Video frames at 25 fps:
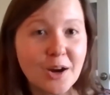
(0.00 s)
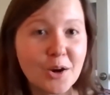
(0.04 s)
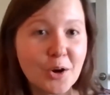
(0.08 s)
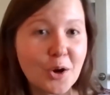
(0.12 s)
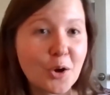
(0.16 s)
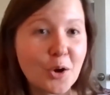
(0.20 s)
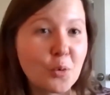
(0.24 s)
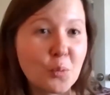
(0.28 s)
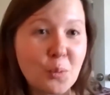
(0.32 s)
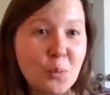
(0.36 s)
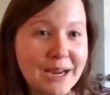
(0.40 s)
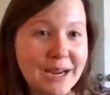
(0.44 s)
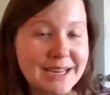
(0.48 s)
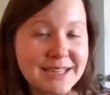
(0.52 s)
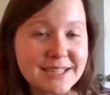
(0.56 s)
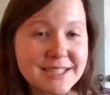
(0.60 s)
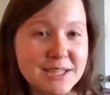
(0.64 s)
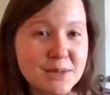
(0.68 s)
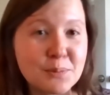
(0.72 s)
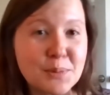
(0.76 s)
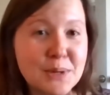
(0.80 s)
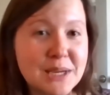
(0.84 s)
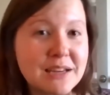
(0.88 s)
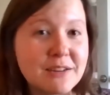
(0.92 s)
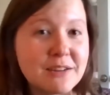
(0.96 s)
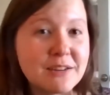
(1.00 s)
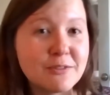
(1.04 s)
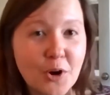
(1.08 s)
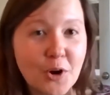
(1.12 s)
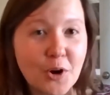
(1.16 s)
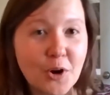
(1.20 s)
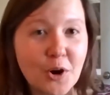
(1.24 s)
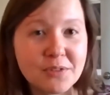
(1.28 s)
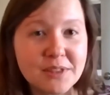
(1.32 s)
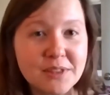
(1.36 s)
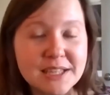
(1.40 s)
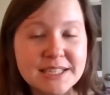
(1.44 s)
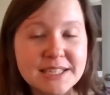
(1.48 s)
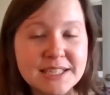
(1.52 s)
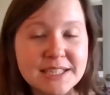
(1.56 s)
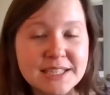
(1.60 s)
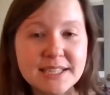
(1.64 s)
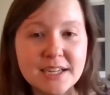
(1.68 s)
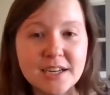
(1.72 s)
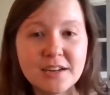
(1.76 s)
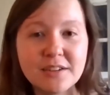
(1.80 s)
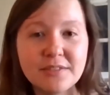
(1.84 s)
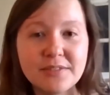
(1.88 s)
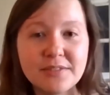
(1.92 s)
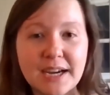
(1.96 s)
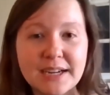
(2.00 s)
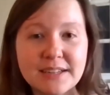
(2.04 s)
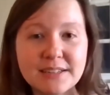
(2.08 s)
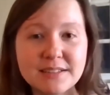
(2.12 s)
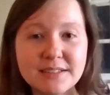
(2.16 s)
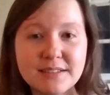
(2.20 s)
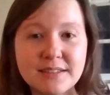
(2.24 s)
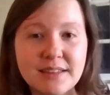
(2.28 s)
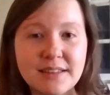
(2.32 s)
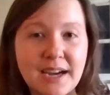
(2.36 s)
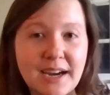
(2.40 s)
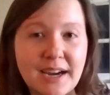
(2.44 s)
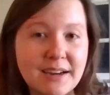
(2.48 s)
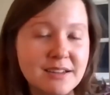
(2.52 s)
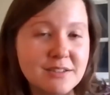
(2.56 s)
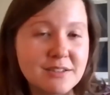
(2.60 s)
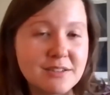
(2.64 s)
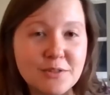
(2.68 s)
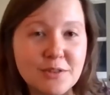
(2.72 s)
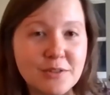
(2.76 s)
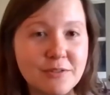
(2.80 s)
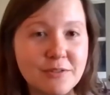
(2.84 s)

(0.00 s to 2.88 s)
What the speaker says: a way to be involved this year, that